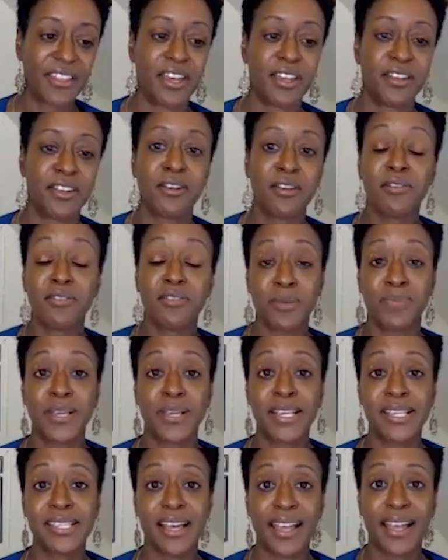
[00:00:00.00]
then the
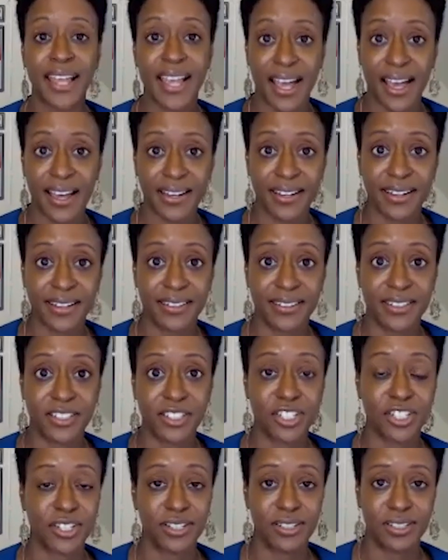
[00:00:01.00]
piece I added
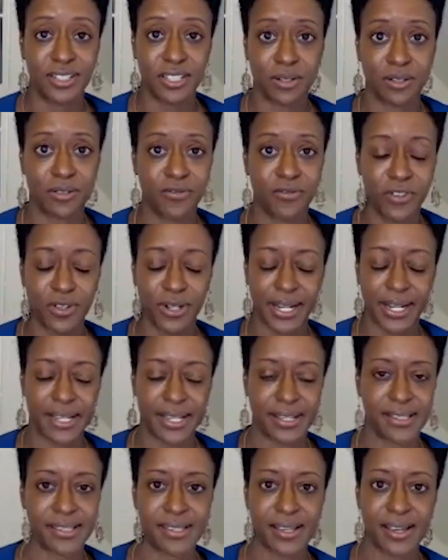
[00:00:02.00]
to
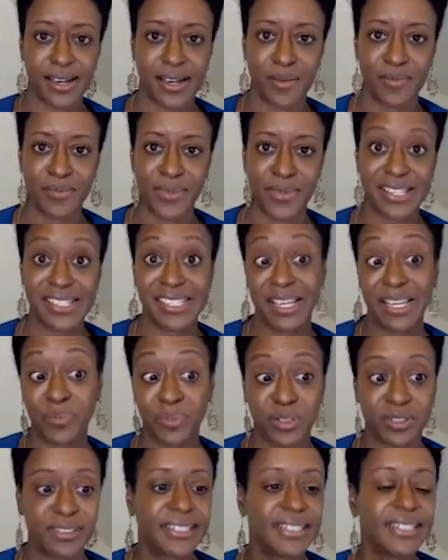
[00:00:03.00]
Renee's
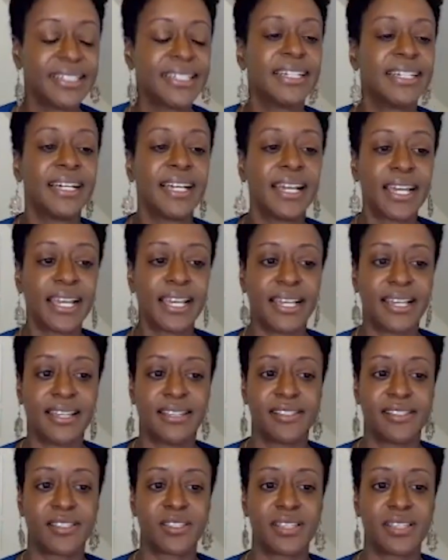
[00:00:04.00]
example
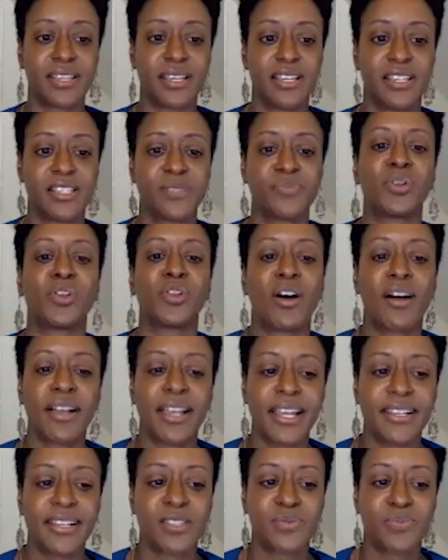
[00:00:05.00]
is
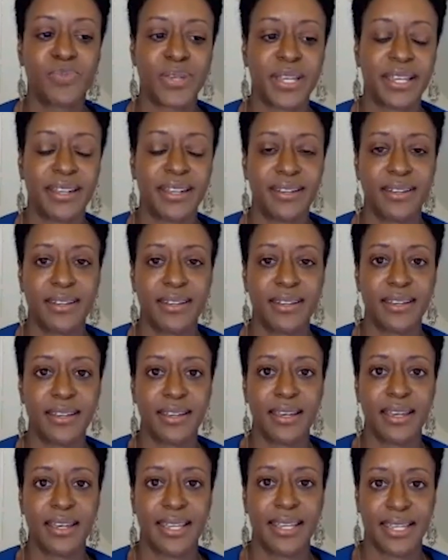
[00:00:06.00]
belonging is being
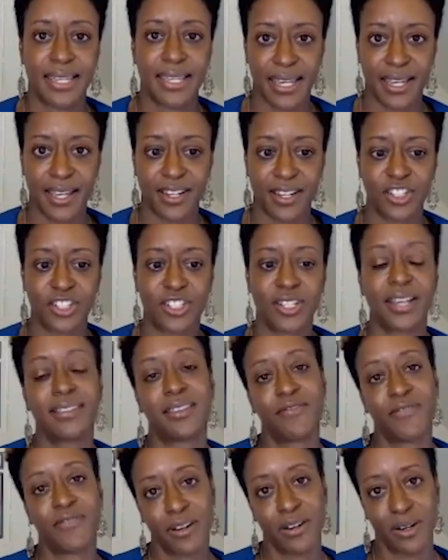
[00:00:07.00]
engaged at
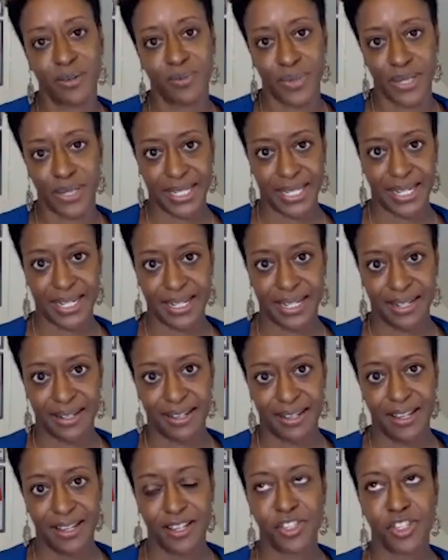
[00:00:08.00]
the very beginning.
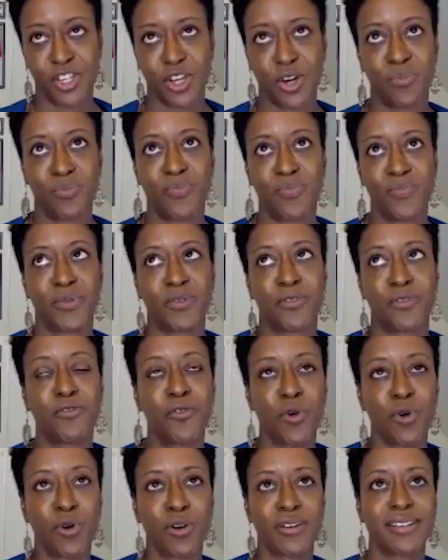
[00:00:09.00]
So
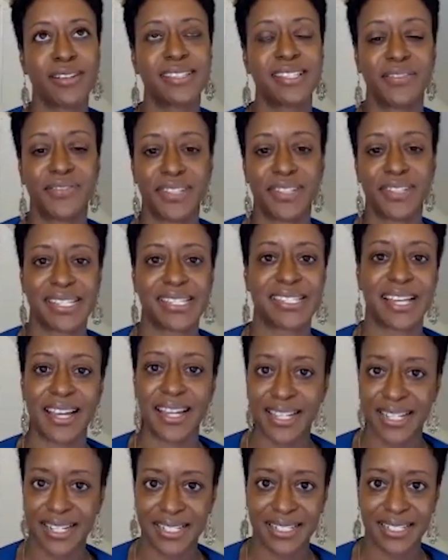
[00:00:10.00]
before it's even
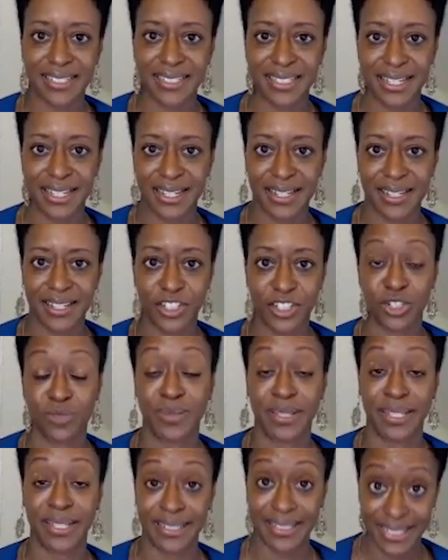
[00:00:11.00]
decided that it should
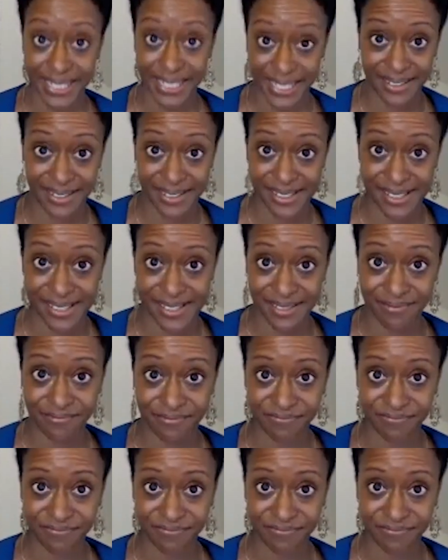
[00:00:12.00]
be a dance,